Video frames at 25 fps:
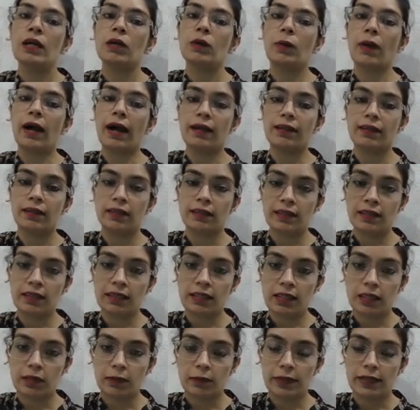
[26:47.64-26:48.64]

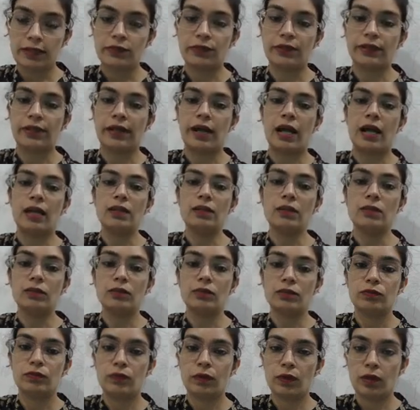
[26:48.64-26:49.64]
Quadratic equation. And
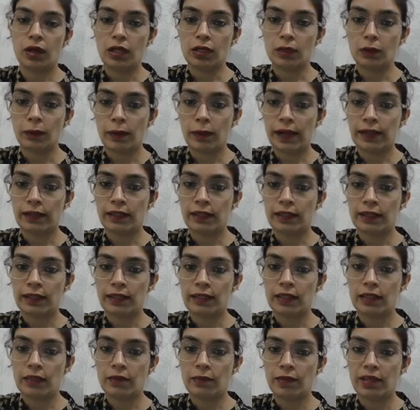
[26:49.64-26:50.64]
for
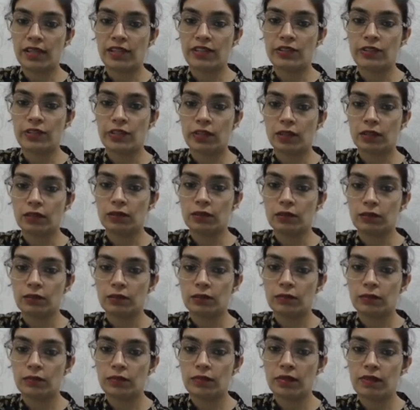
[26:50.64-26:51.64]
quadratic equation,
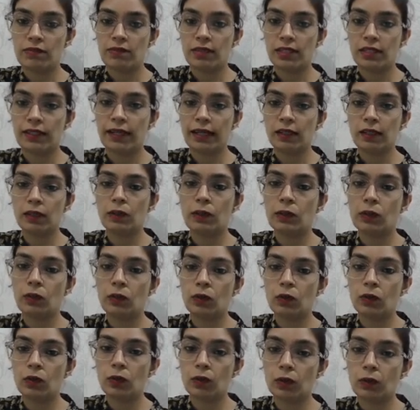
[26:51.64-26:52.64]
we will get
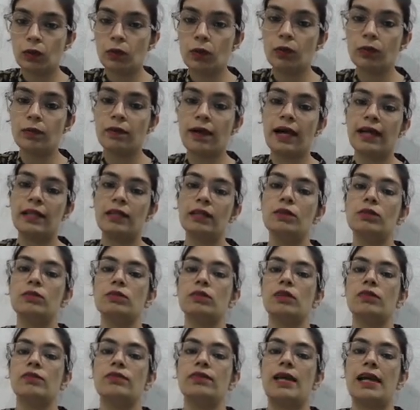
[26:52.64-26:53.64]
two
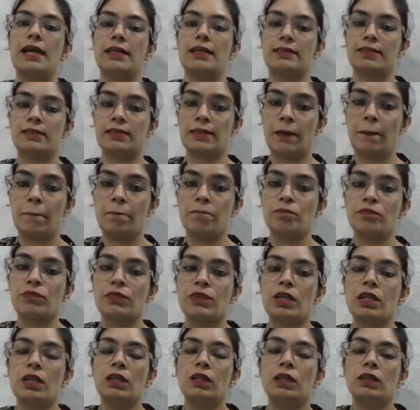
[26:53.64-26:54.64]
values of x.
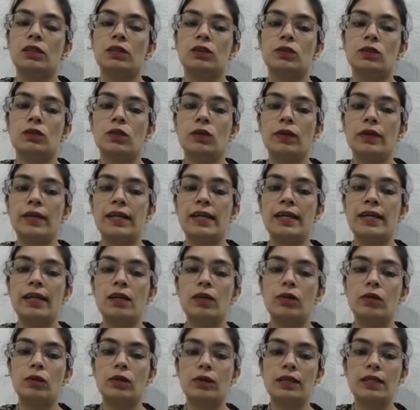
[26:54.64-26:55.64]
So
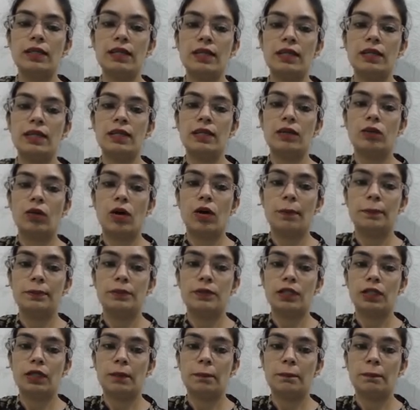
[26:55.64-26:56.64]
here only in
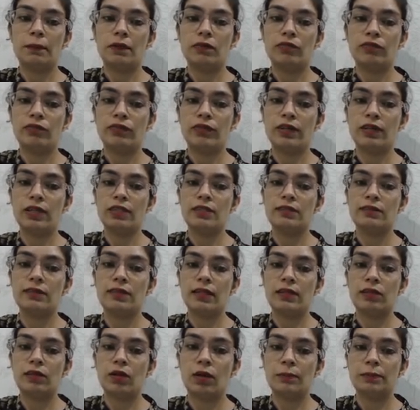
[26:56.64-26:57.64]
option number
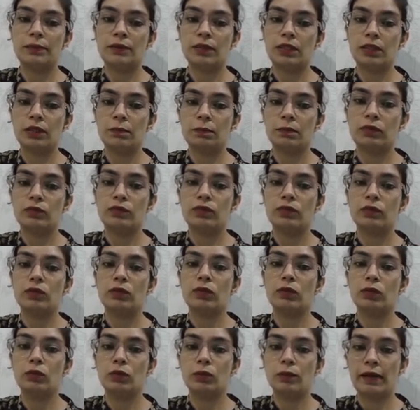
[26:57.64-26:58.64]
first and option number
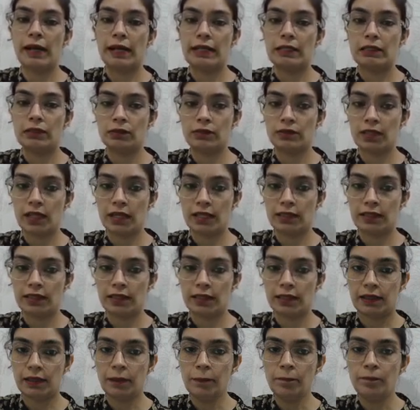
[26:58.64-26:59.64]
4, two values are
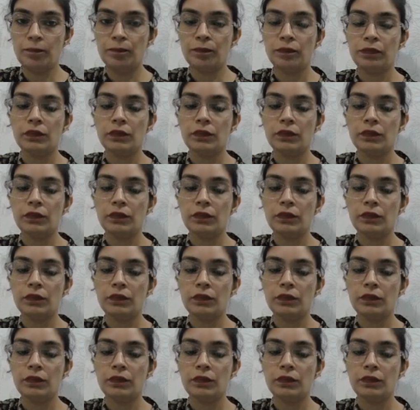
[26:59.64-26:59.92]
there.